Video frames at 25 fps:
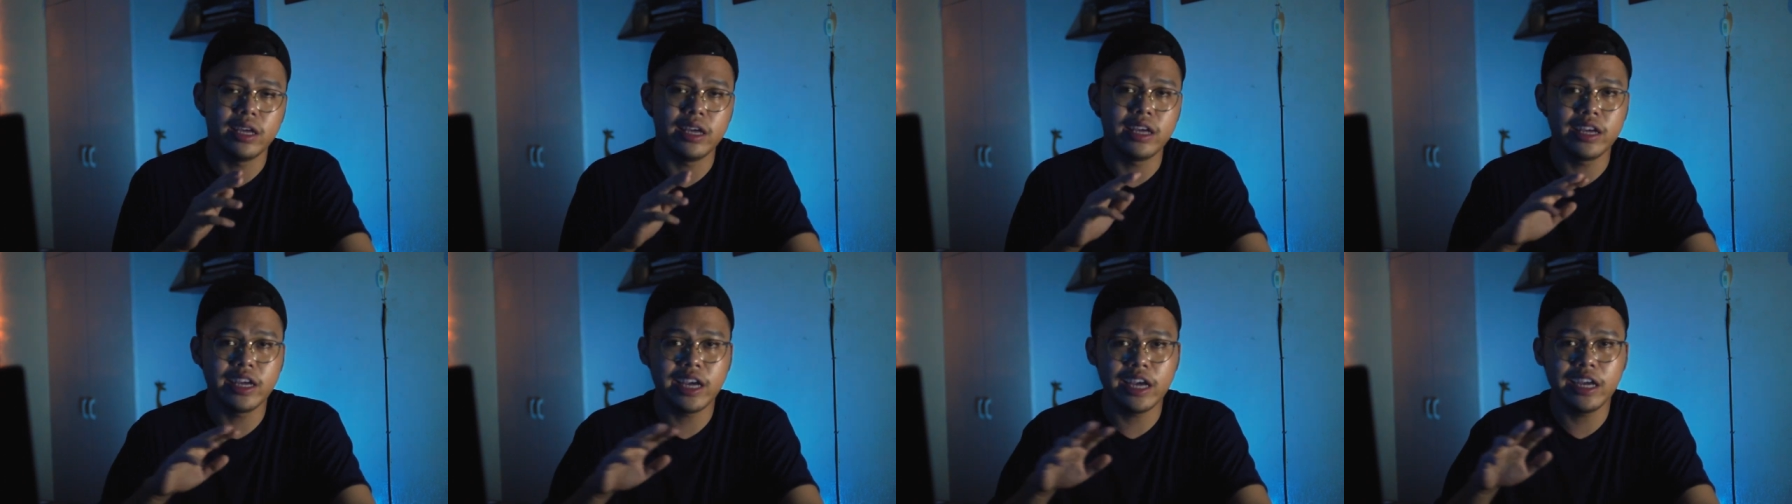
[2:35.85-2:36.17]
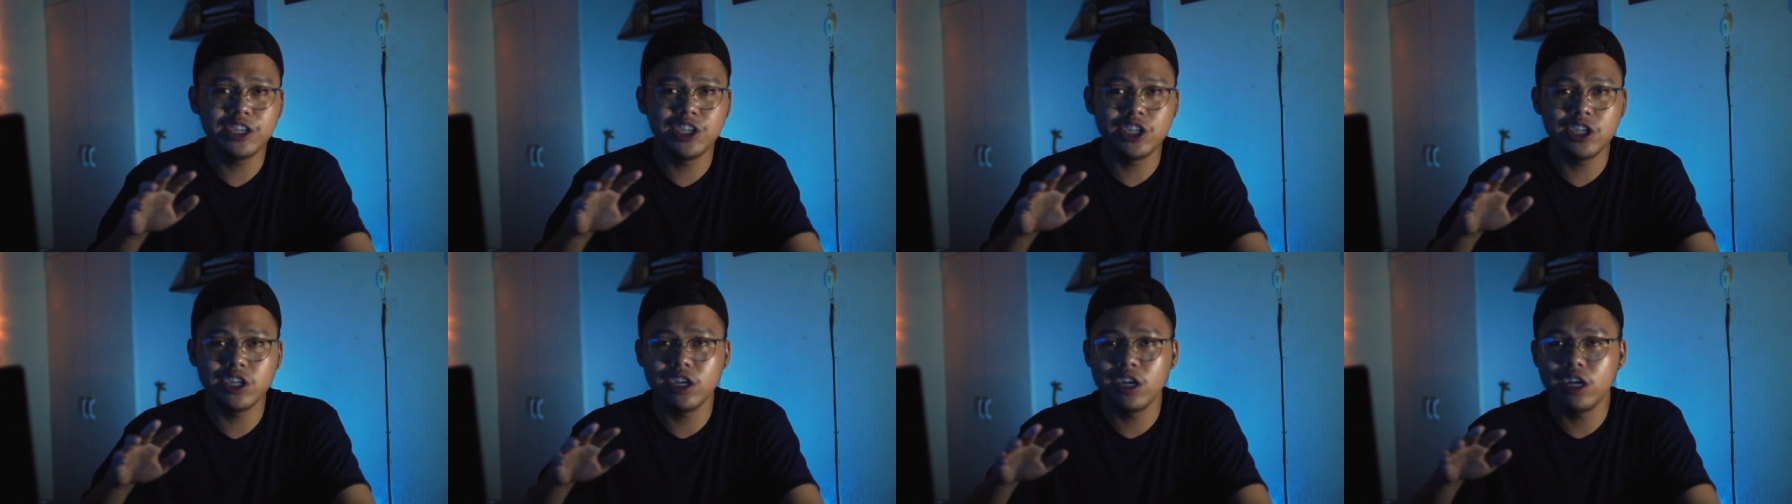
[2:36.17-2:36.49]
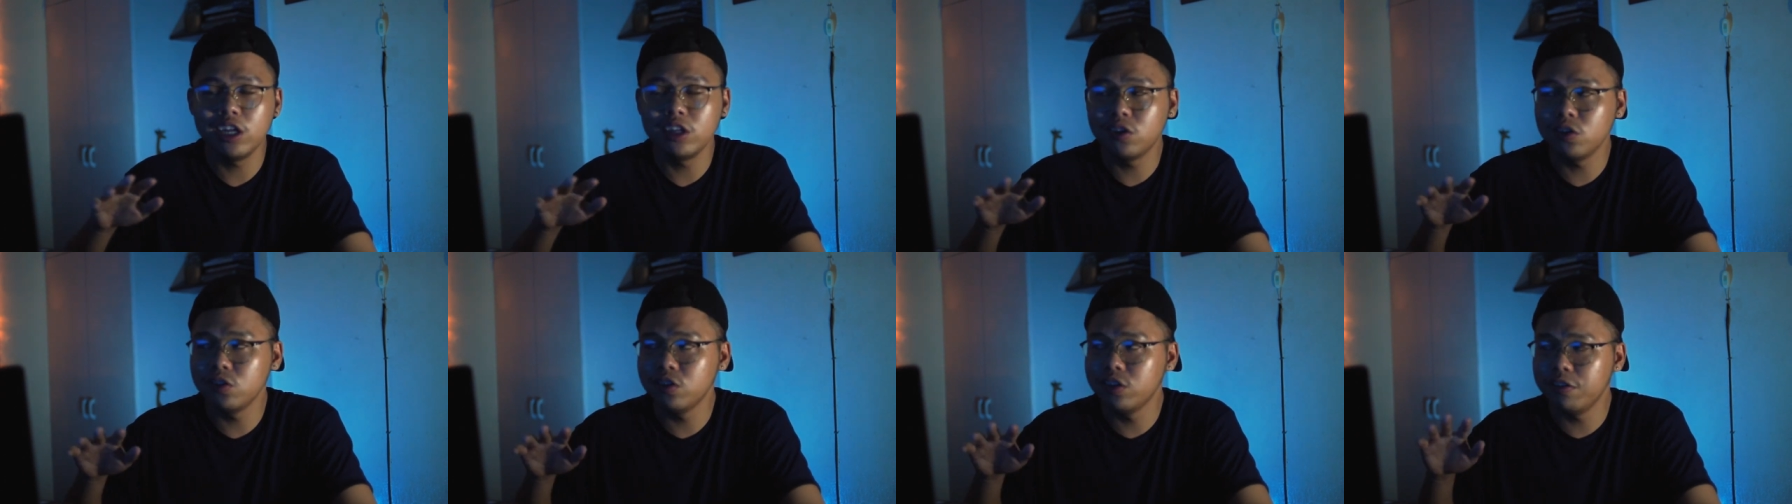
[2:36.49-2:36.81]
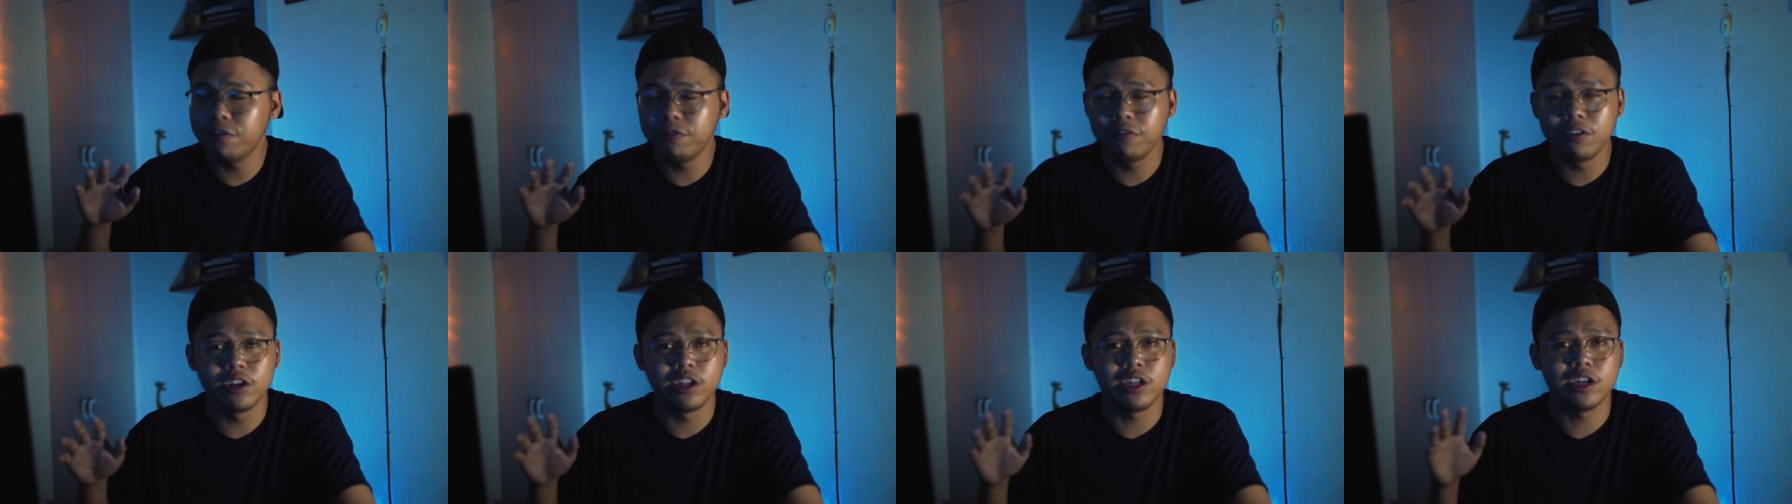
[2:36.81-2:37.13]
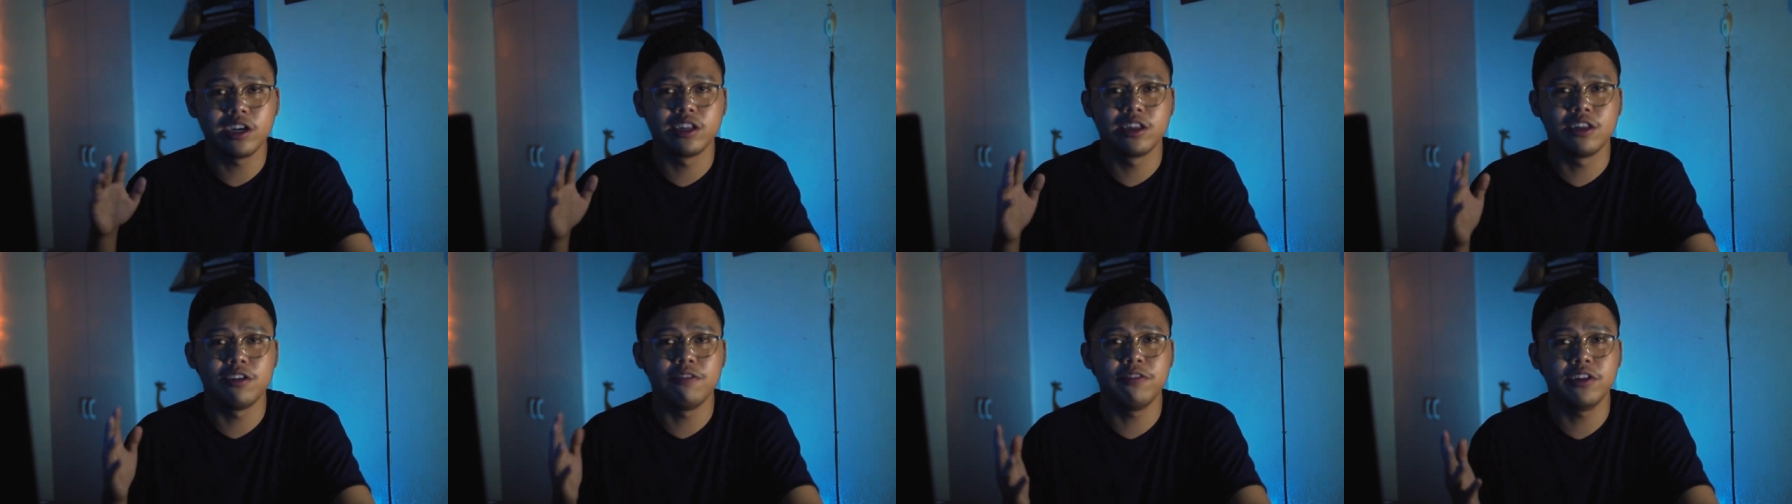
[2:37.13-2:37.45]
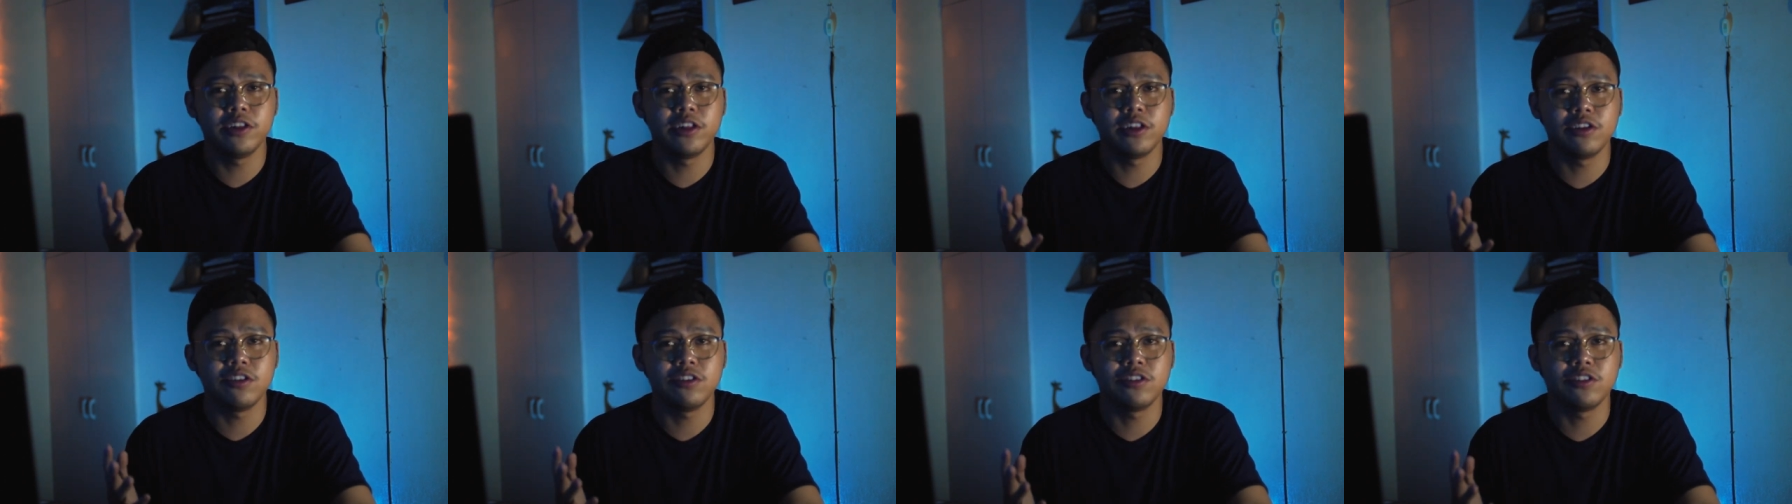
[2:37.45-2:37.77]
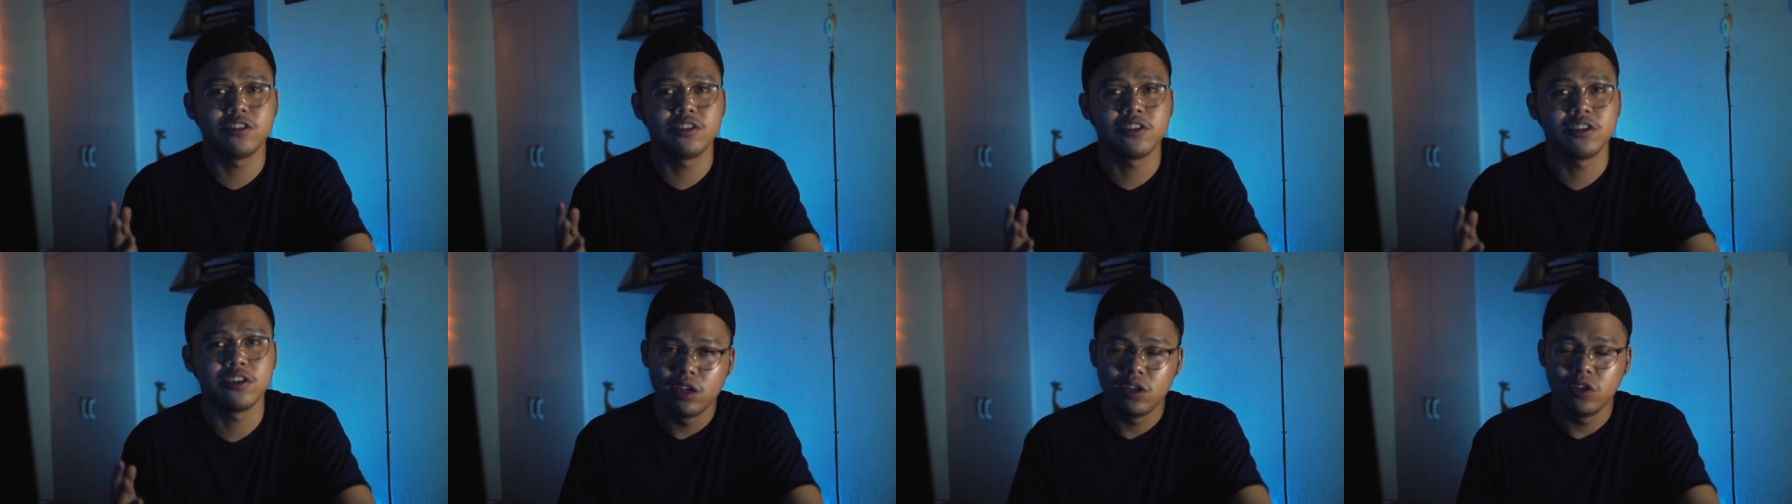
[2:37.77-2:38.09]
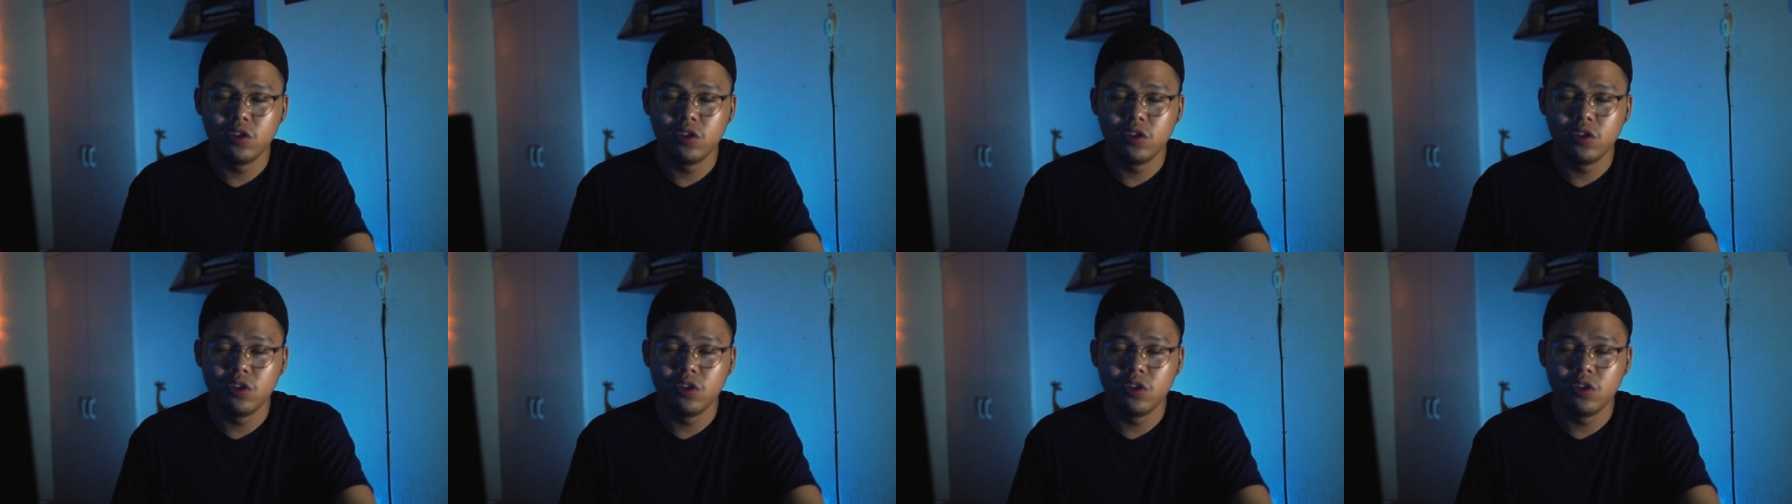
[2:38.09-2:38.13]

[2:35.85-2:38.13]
engaging into different activities.